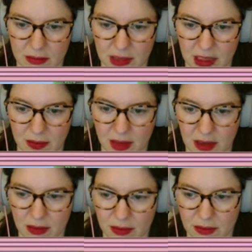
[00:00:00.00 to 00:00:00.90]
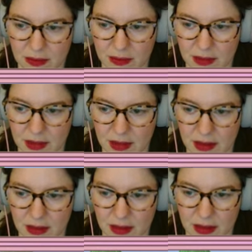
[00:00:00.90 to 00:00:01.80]
There we go.
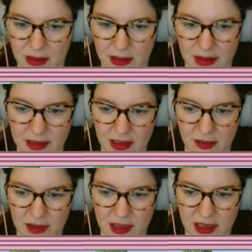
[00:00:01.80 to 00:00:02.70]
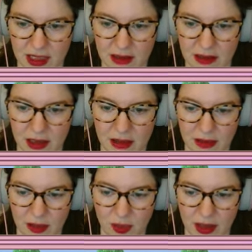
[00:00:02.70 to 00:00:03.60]
Is that up to the end? No,
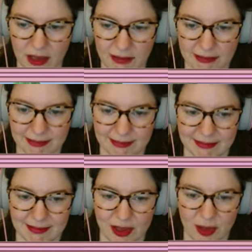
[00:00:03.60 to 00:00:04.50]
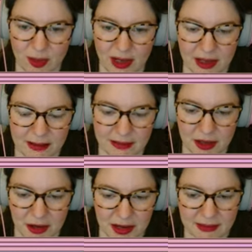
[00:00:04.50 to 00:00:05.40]
not quite. Not quite.
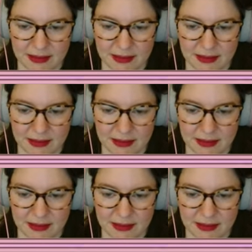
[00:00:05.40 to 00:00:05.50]
All right.